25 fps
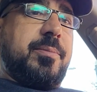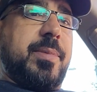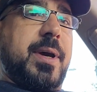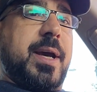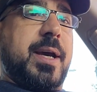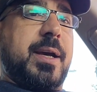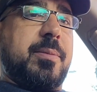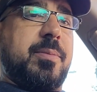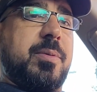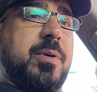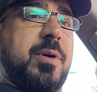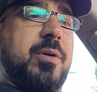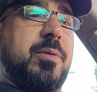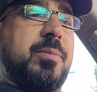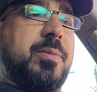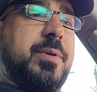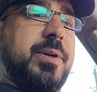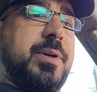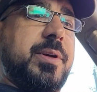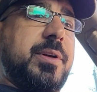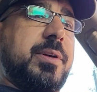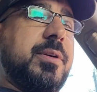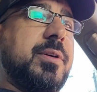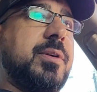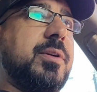back
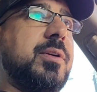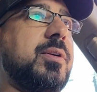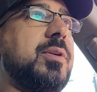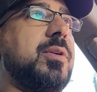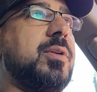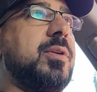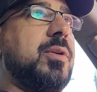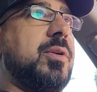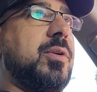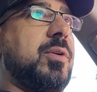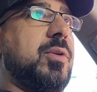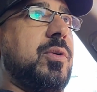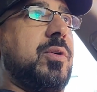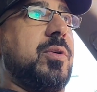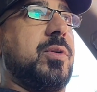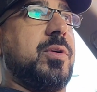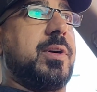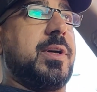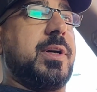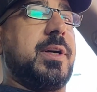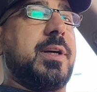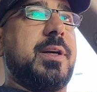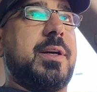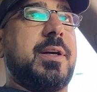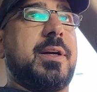probing,
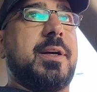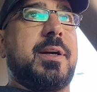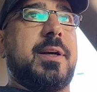or